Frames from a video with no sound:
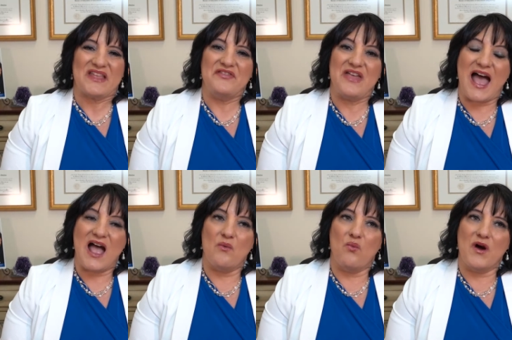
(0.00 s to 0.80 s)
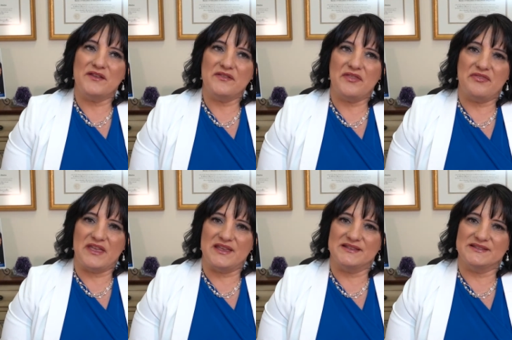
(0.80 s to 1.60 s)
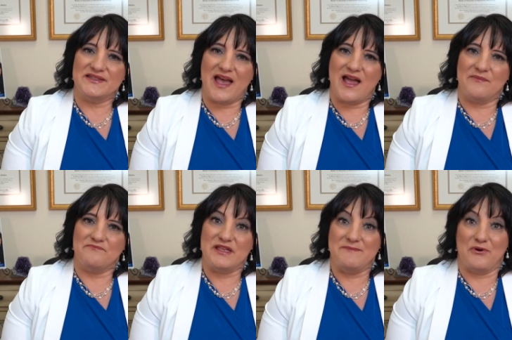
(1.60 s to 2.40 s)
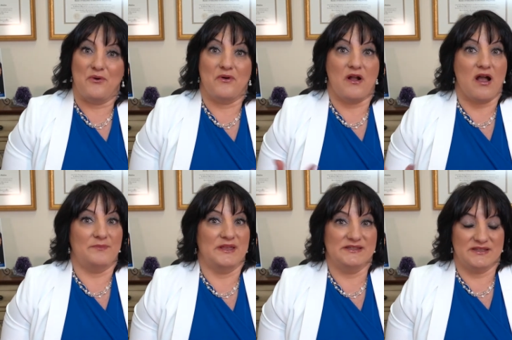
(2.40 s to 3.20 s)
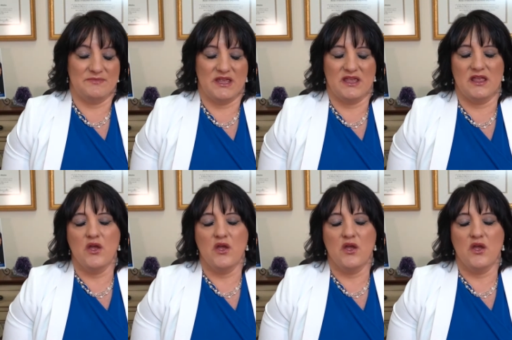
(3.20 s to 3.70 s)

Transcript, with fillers: that one of the things that people come into me